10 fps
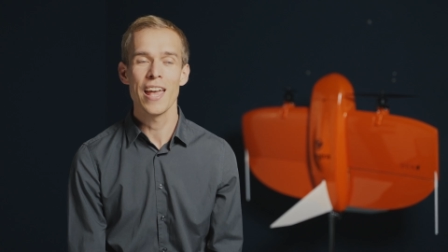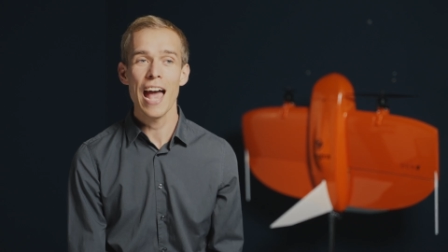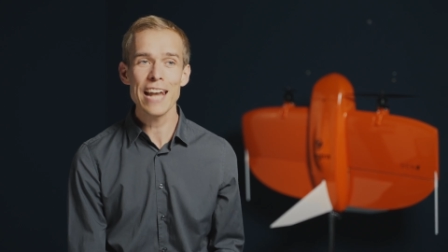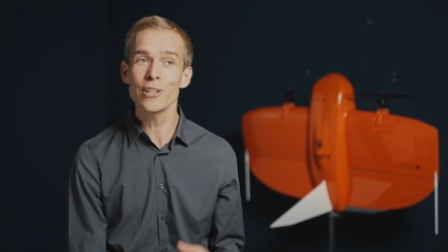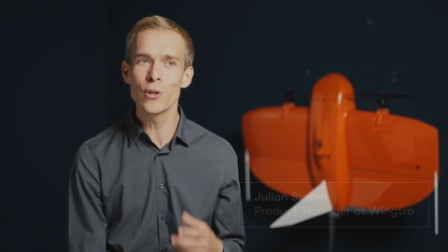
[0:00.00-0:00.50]

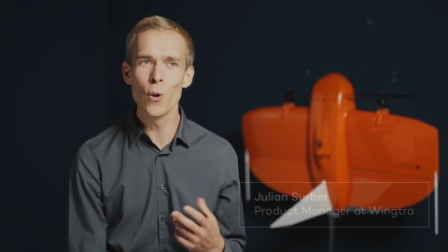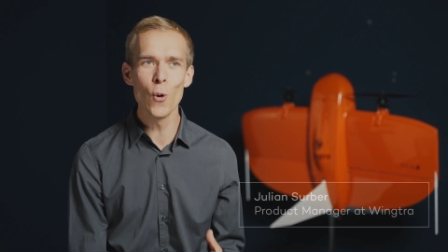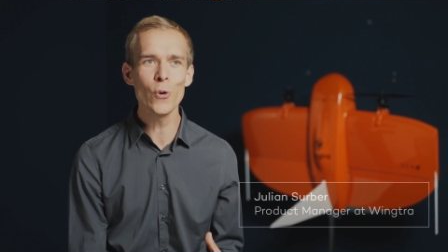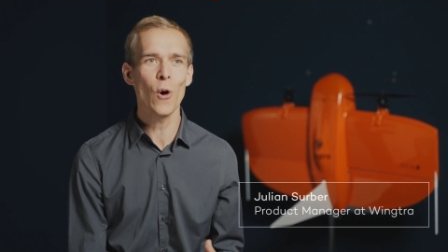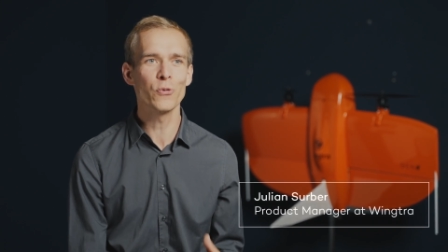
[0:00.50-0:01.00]
At the
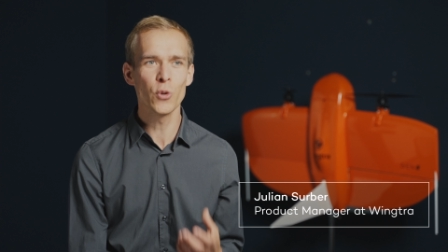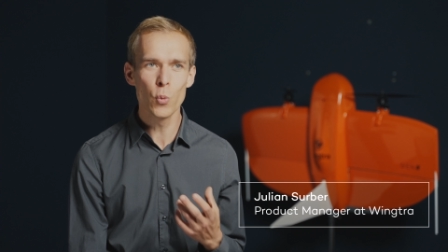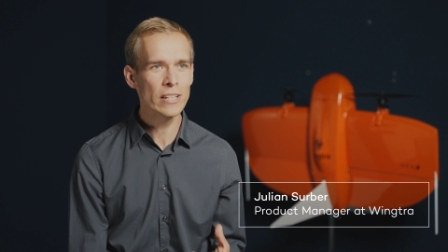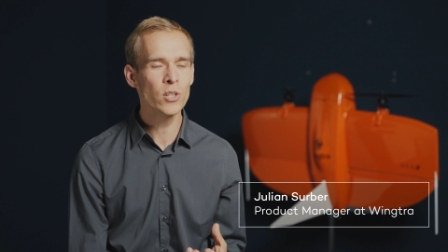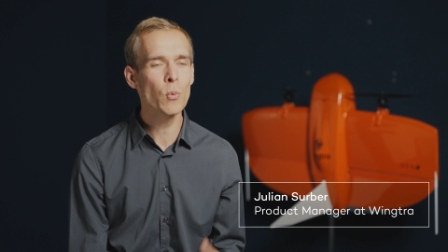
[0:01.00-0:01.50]
core of the
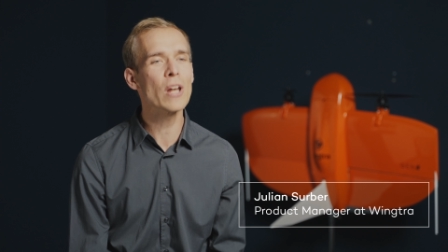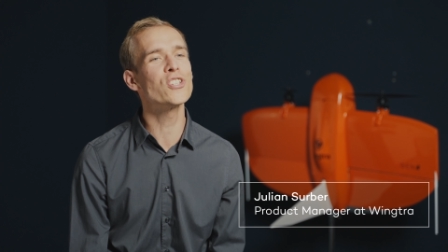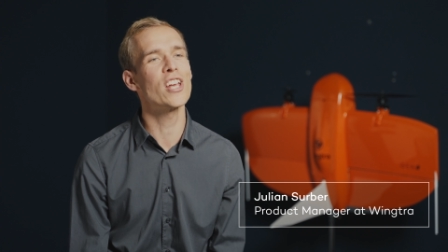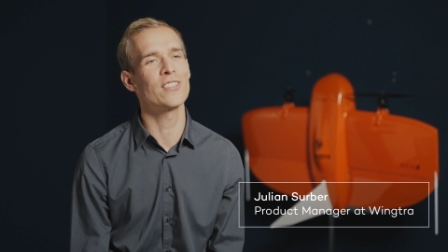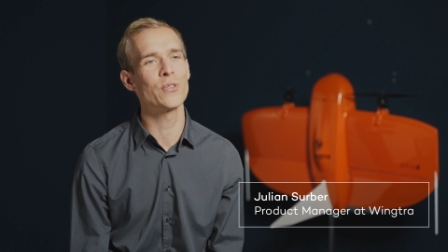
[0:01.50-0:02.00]
Wingtra 1
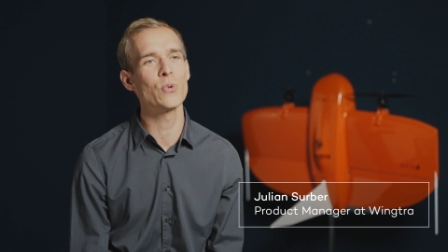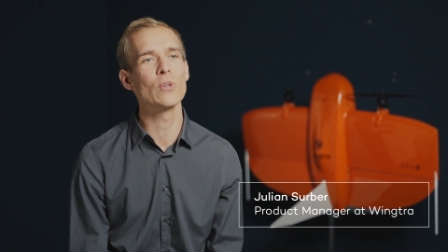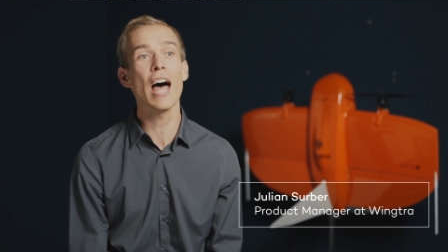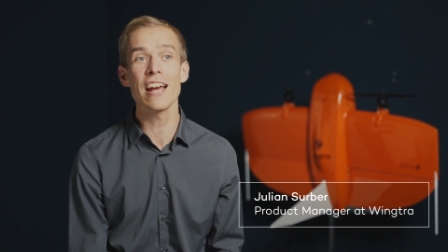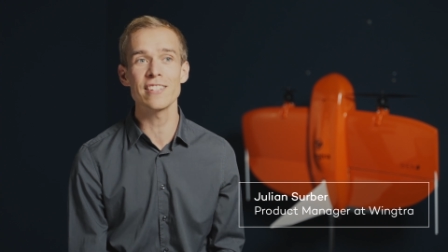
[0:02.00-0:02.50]
Gen 2
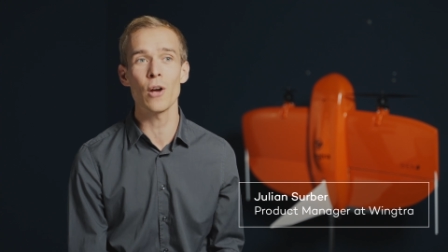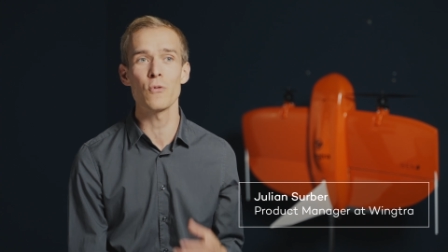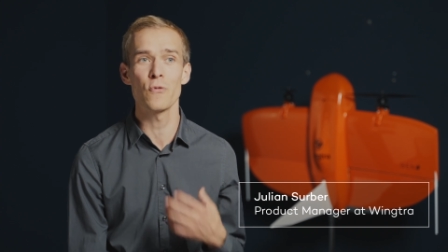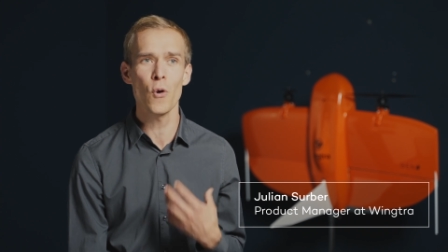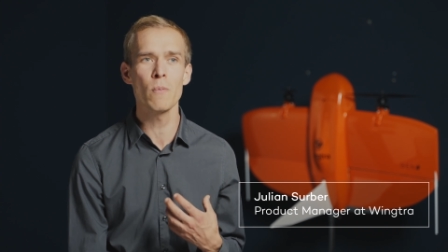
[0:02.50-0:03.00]
lies our
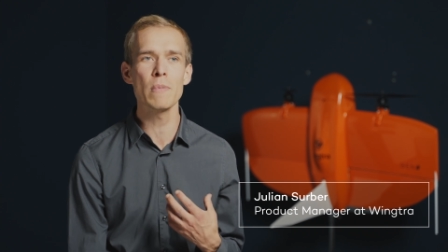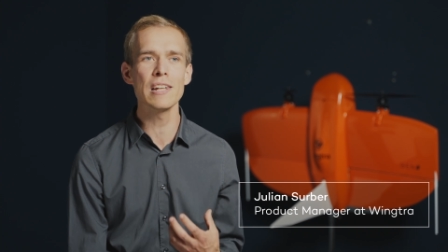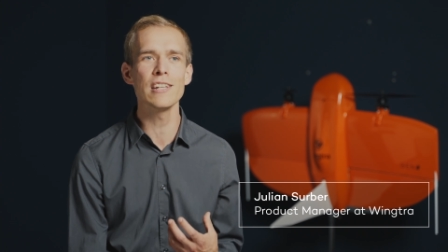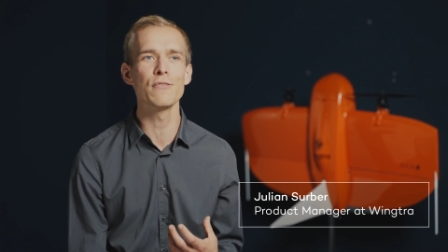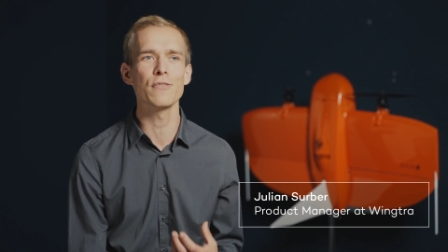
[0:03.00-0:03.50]
firm
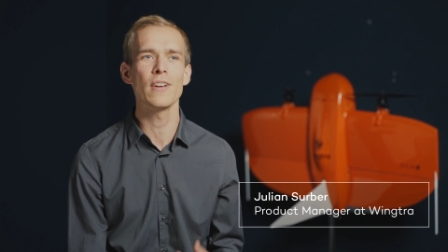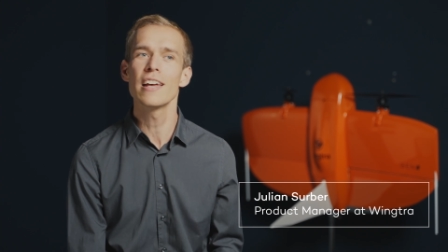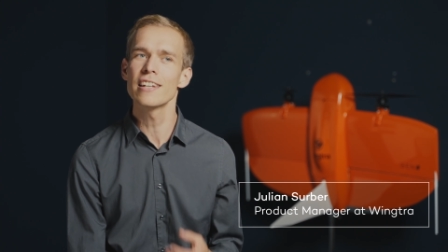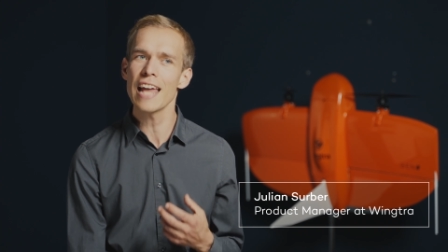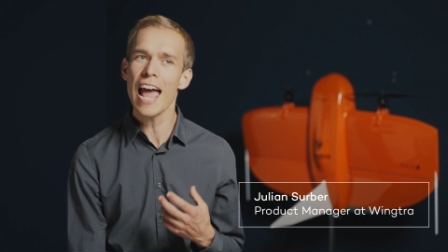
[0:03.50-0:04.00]
belief
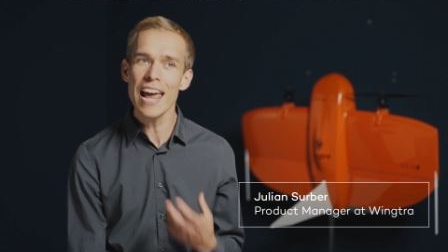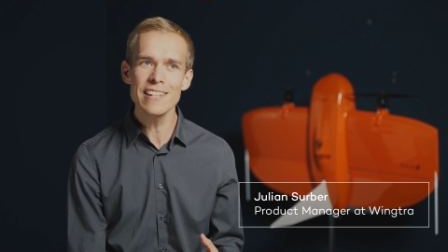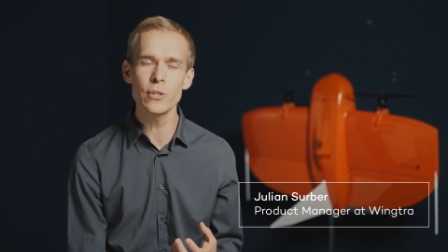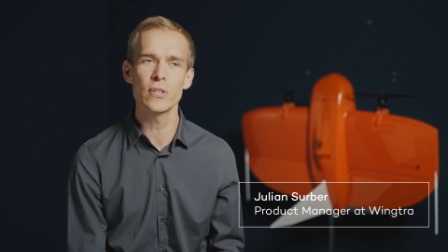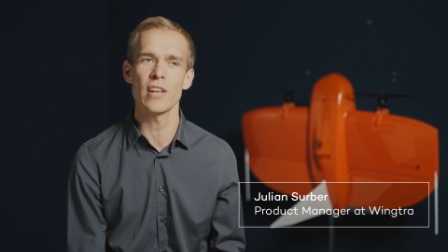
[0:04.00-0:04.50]
that any
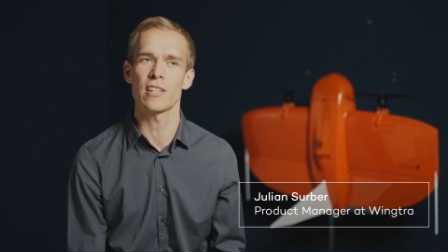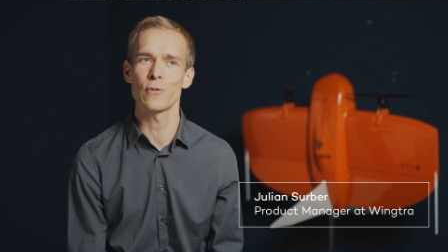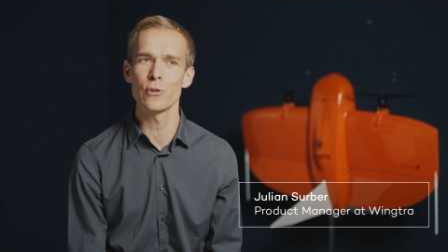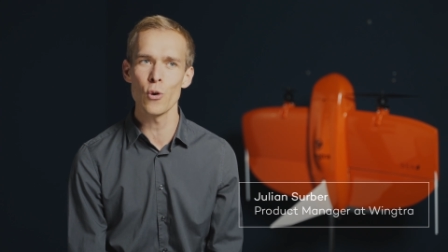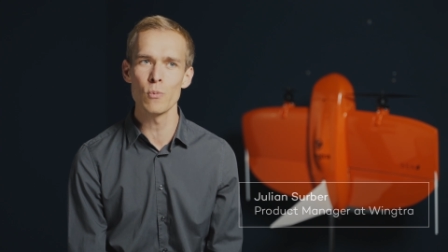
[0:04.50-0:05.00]

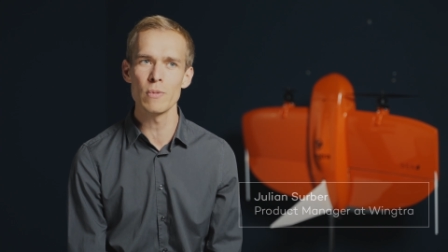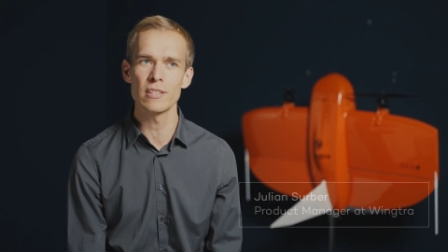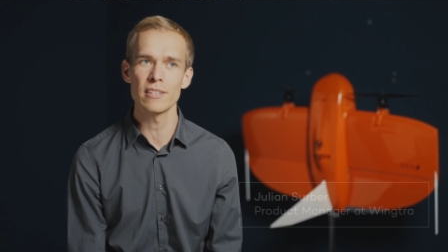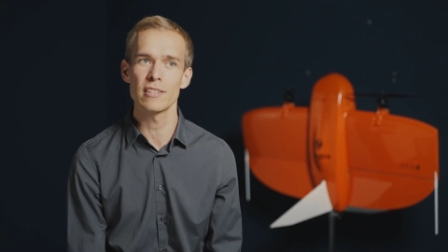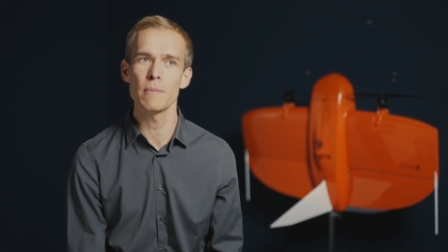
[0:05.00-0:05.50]
successful drone
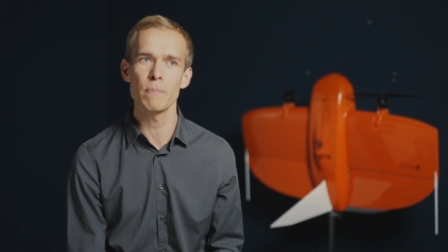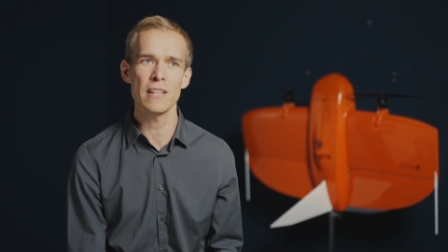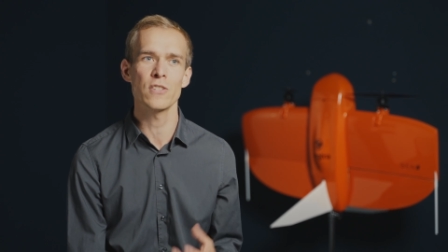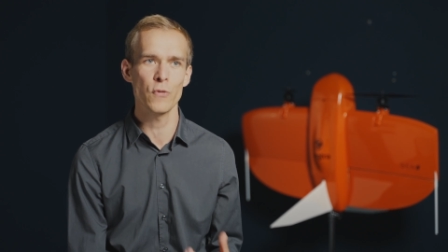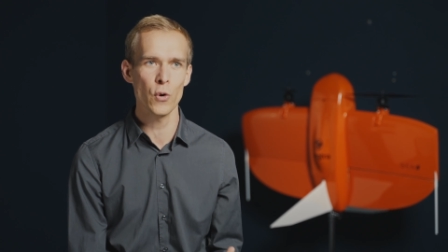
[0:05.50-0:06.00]
business
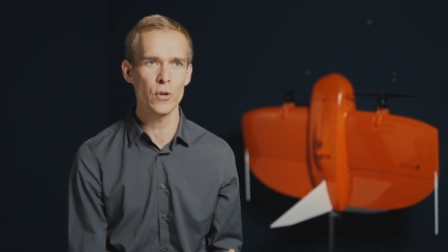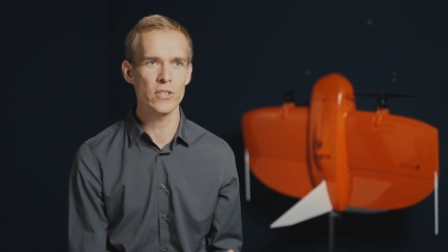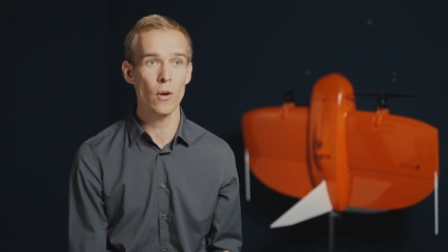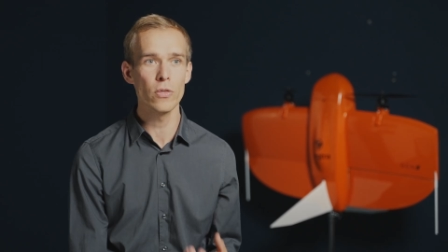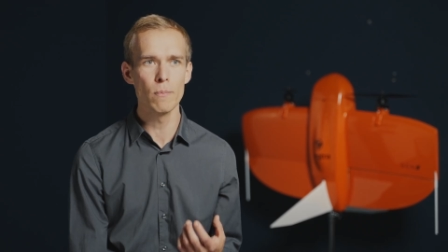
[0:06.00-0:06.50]
depends
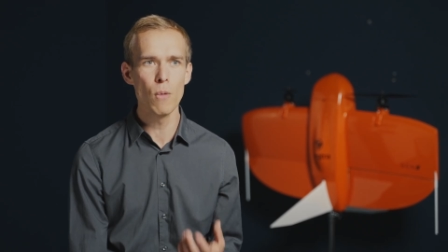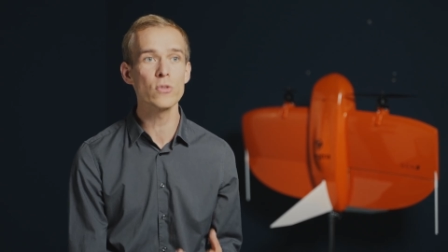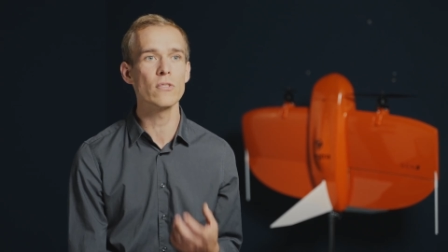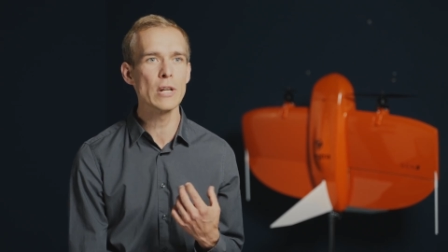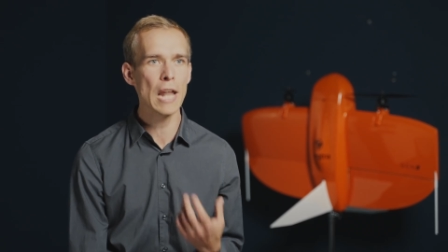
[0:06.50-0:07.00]
first on the
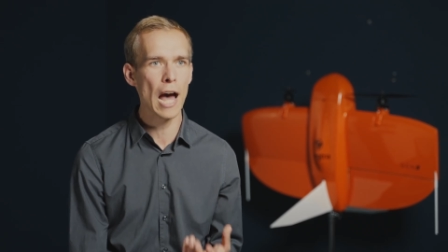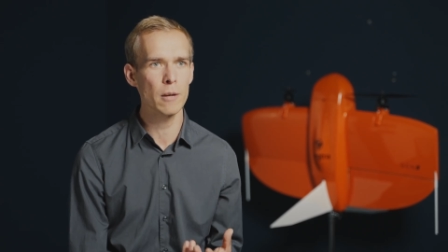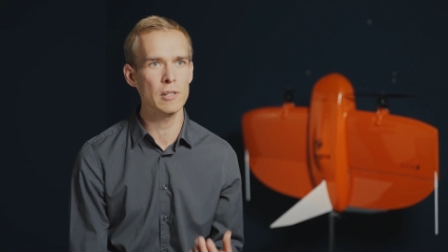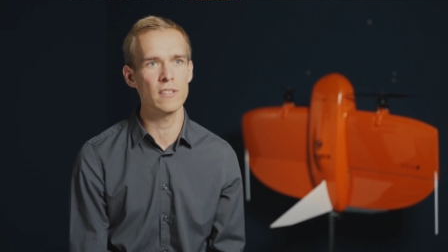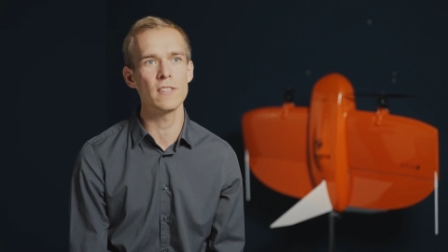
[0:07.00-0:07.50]
most
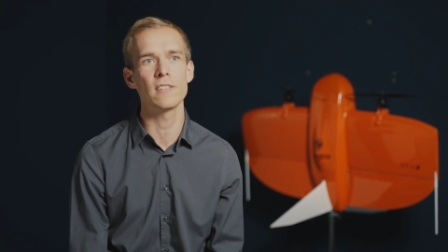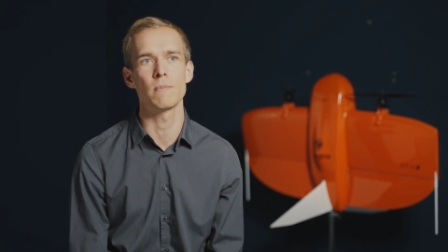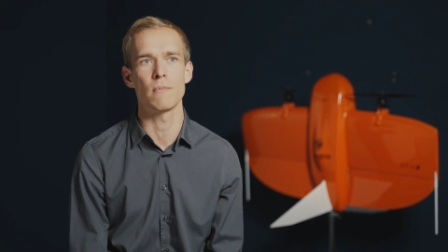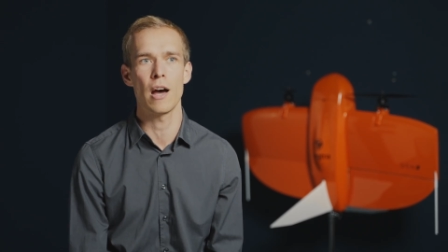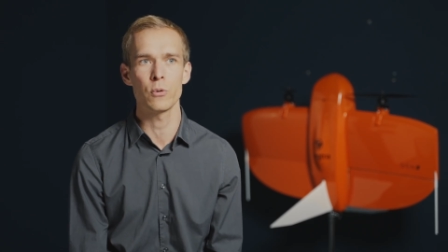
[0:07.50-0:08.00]
reliable
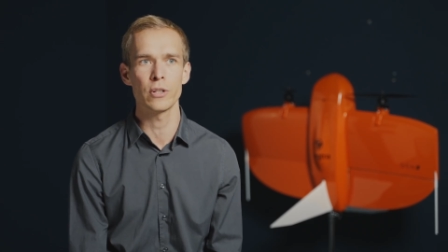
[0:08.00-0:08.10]
system out